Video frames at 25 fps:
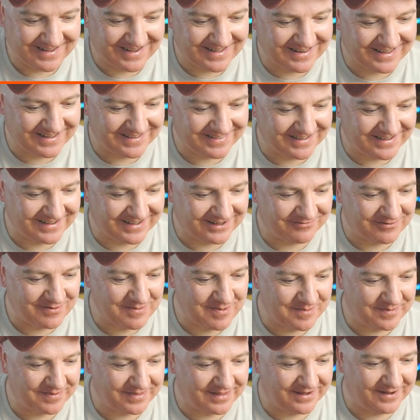I like that. I'll
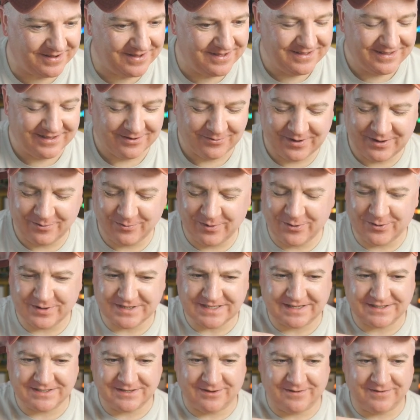remember that. We, we
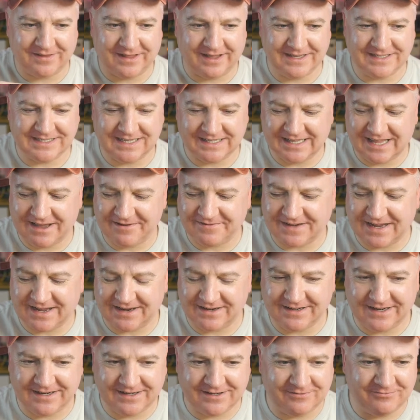always had to like, is it
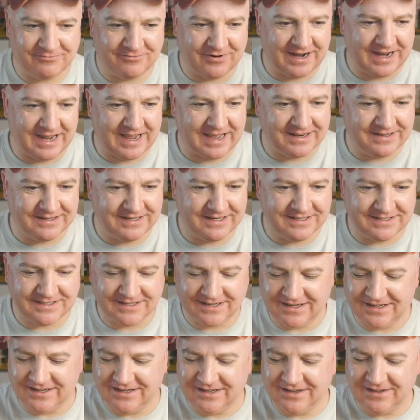left-handed and
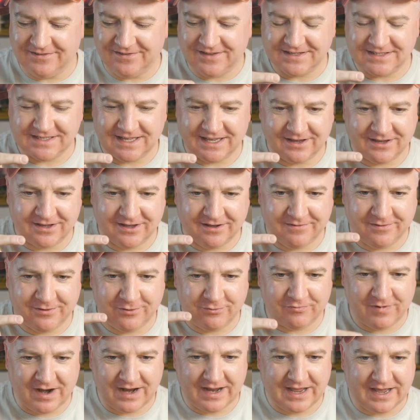right-handed? There's like, if
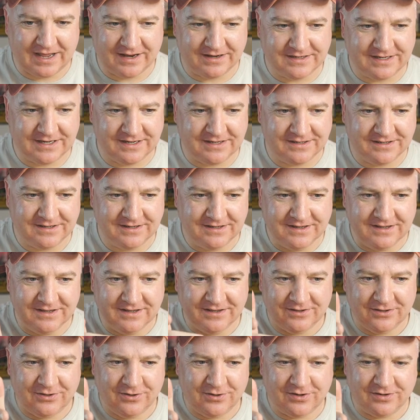you're right-handed,
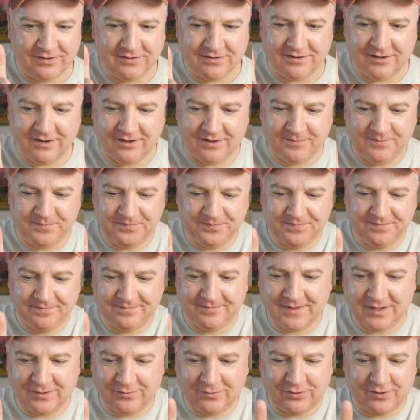you can uh,
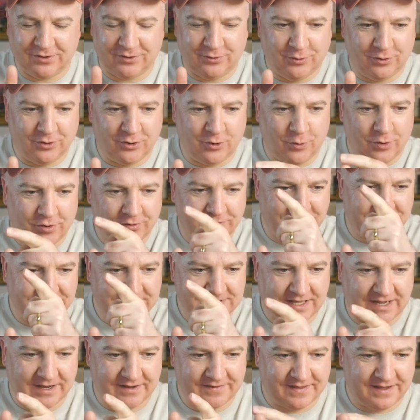look at your
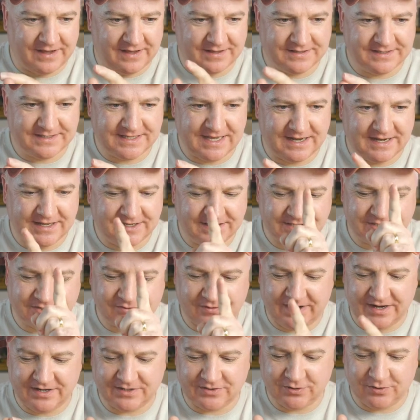coordinates like that. Z is
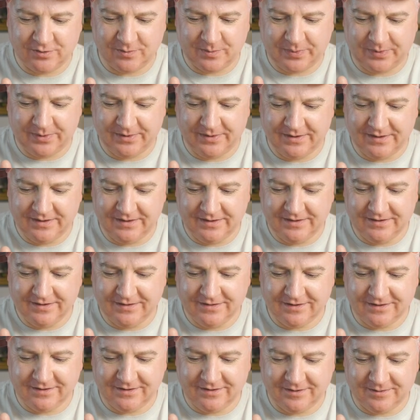straight up.
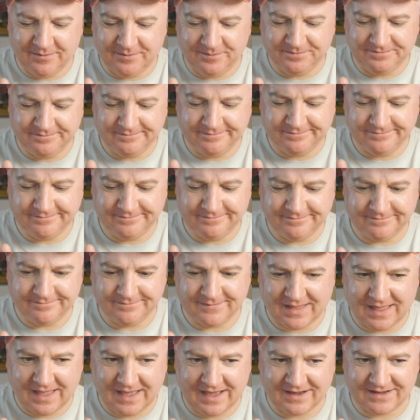Um,
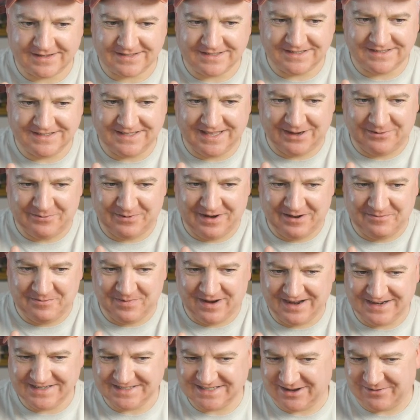X is that way,
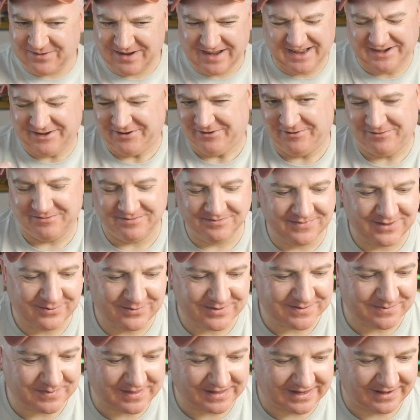Y is that way. I don't know.
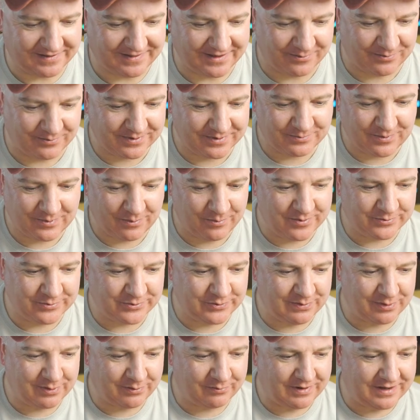There was something like that when we were
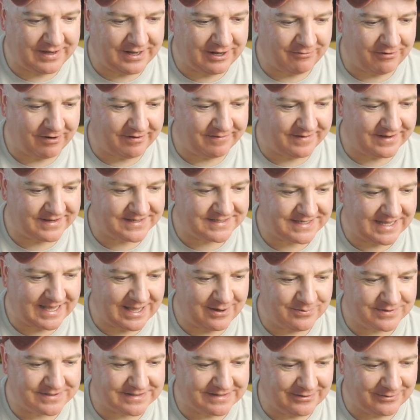doing 3D graphics.
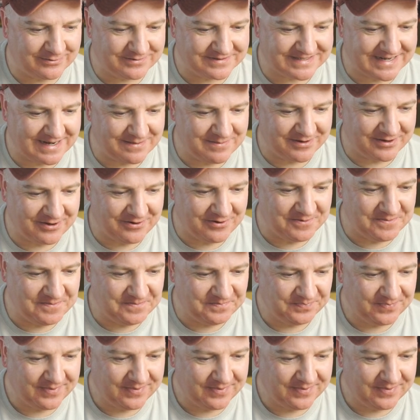It was a long time ago.